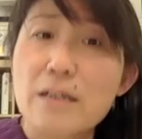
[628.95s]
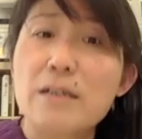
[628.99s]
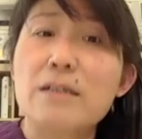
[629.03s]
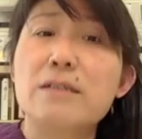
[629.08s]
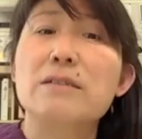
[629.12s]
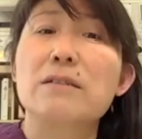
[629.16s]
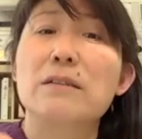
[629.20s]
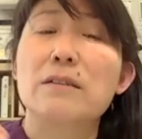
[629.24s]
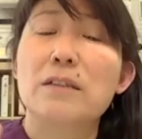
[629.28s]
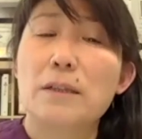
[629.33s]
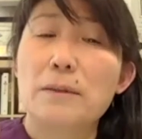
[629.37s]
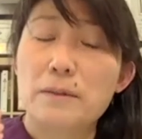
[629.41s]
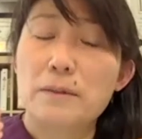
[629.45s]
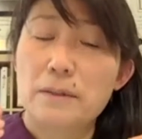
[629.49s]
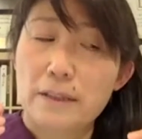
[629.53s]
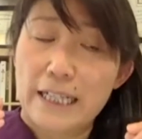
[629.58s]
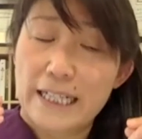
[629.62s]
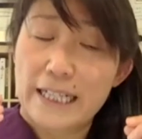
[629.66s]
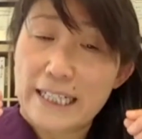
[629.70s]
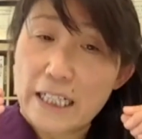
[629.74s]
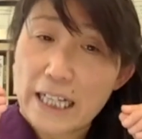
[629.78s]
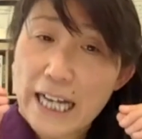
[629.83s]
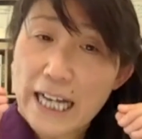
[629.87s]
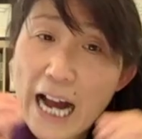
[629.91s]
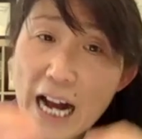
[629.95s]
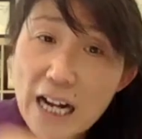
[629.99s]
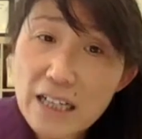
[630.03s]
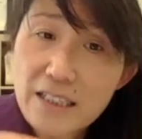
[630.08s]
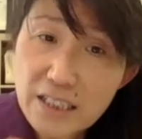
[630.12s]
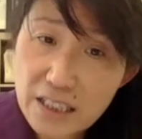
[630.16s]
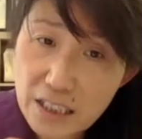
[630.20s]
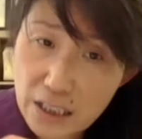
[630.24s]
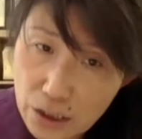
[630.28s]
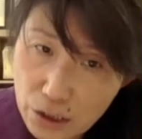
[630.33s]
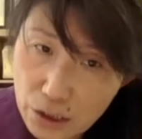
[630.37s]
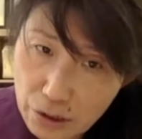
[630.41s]
So they
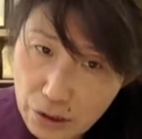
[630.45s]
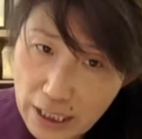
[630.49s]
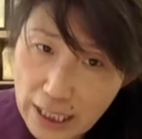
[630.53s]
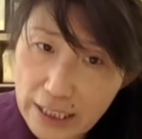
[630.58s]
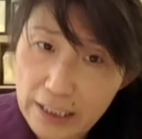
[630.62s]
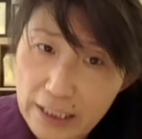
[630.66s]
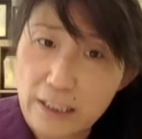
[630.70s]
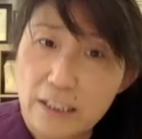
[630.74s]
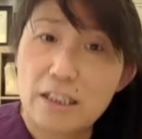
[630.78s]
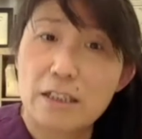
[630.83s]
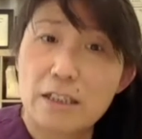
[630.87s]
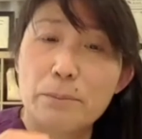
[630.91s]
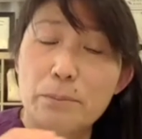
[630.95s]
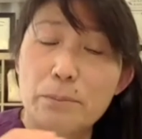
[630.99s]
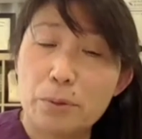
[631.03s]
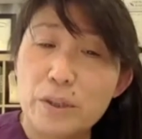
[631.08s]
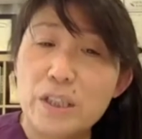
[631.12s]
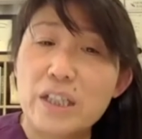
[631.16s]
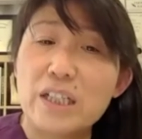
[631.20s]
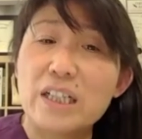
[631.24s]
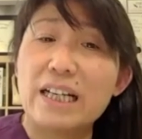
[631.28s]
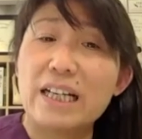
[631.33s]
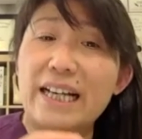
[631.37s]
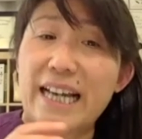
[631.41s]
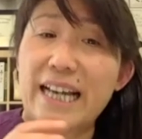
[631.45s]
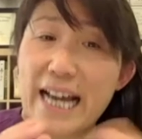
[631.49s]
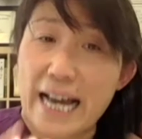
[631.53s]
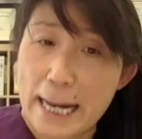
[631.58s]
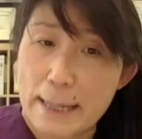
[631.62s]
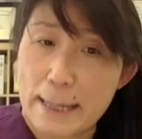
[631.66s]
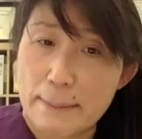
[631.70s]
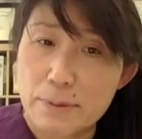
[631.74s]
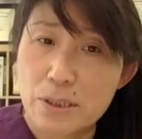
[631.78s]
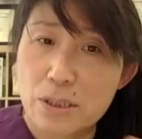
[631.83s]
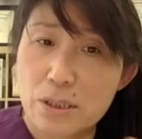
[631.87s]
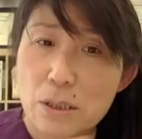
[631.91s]
concentrated, they put in a
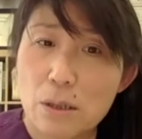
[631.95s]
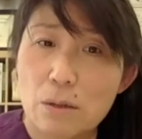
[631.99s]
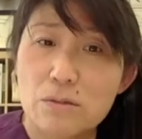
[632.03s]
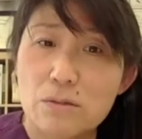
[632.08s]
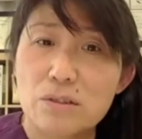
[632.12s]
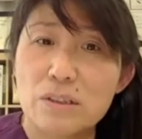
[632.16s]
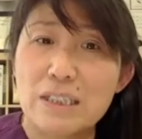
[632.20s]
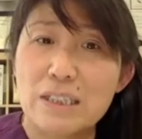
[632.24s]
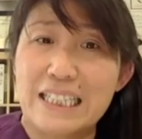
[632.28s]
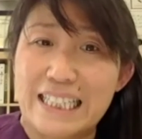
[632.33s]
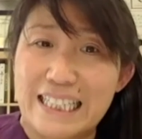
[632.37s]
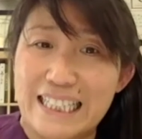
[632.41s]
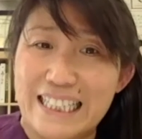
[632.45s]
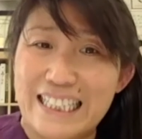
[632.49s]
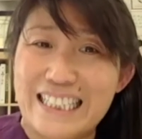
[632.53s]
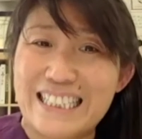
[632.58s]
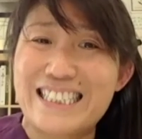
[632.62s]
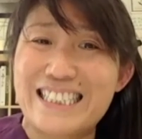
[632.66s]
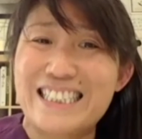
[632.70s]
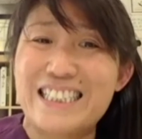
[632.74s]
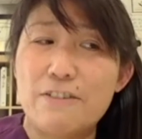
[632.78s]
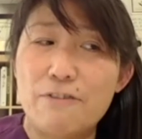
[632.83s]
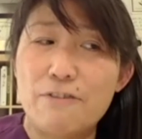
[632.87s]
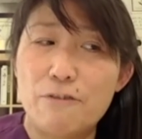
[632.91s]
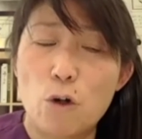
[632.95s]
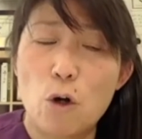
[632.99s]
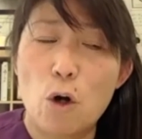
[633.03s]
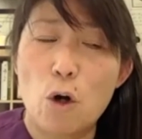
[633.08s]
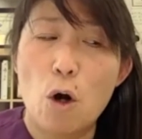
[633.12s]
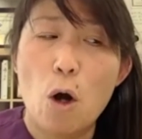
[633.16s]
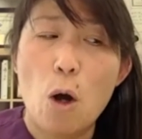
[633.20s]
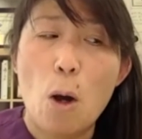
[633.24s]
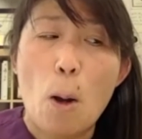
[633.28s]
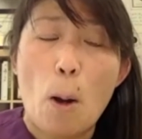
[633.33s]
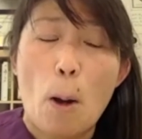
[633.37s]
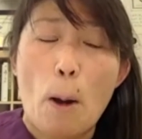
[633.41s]
capsule. So easy for
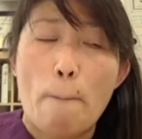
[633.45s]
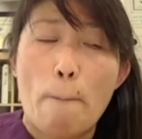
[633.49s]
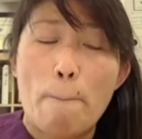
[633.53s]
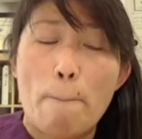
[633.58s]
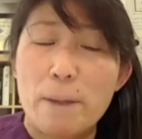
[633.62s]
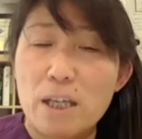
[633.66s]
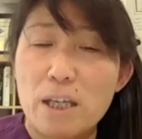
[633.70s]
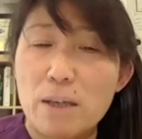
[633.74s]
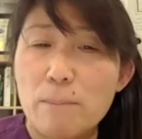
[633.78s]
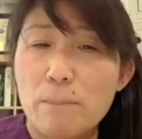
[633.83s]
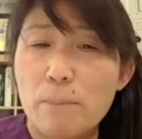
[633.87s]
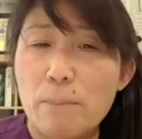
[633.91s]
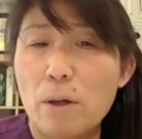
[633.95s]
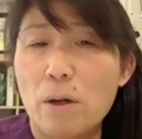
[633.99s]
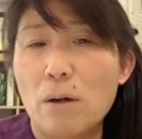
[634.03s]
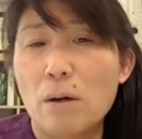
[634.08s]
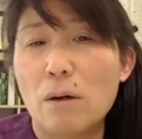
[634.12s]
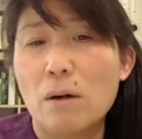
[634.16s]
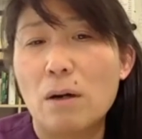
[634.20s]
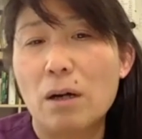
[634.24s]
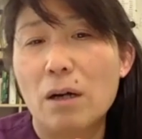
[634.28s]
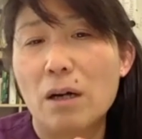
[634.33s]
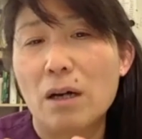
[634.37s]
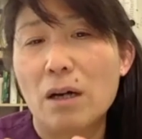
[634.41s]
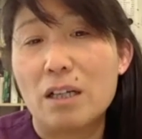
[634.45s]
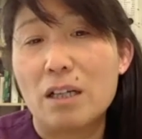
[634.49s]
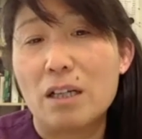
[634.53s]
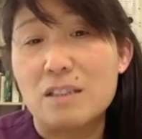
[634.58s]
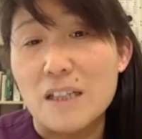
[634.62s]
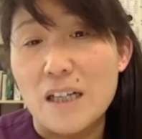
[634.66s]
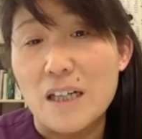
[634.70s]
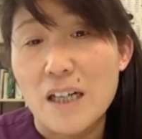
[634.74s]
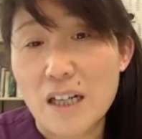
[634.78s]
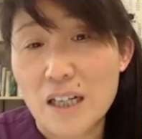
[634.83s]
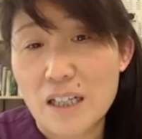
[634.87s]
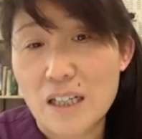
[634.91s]
people as
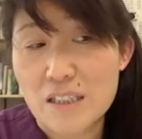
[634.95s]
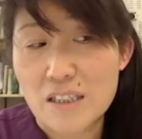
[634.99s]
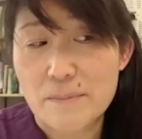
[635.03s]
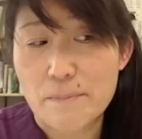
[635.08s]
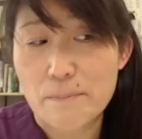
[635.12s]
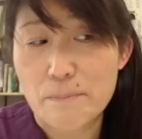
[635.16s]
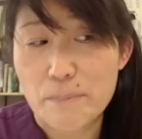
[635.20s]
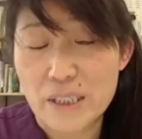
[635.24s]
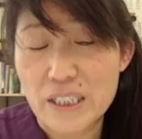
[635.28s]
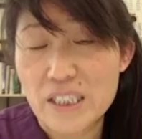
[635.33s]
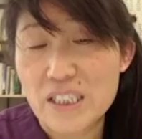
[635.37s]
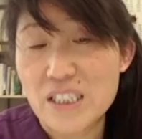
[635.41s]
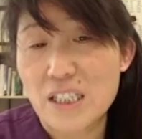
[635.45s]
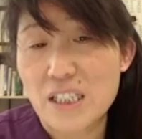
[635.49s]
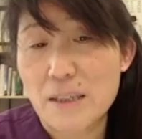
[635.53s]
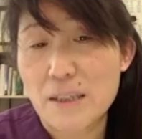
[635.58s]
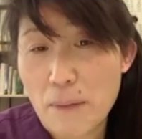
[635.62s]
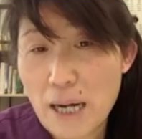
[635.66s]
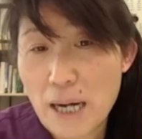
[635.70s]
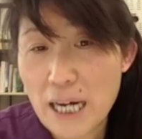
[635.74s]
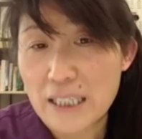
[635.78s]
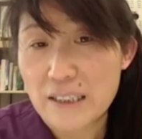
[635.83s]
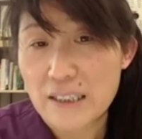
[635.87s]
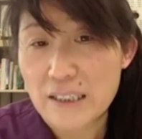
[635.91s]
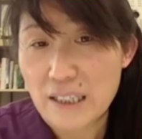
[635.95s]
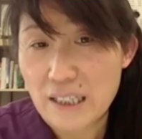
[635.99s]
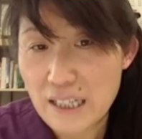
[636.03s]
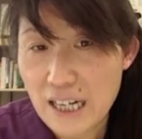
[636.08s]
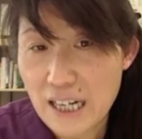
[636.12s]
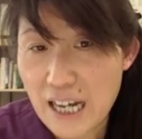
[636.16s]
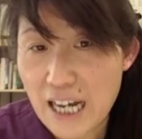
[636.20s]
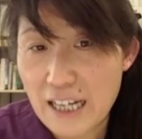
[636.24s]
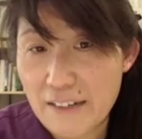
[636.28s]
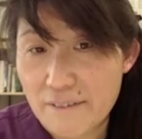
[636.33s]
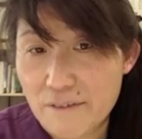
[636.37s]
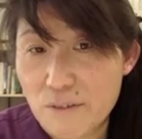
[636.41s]
us, busy modern
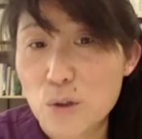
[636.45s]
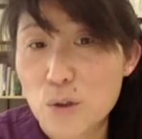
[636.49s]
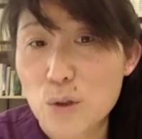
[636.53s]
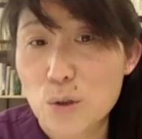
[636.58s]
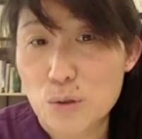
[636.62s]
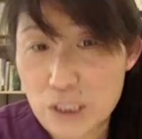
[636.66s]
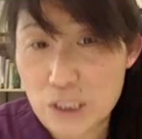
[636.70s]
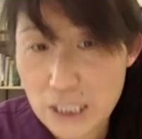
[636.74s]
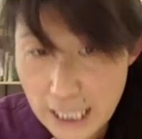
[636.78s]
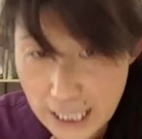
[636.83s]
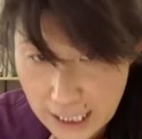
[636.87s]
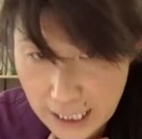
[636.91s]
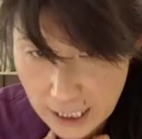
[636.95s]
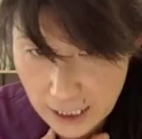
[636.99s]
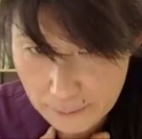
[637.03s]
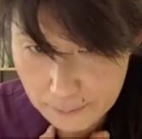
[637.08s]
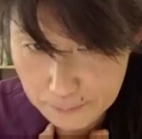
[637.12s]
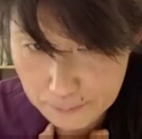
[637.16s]
life, to take it.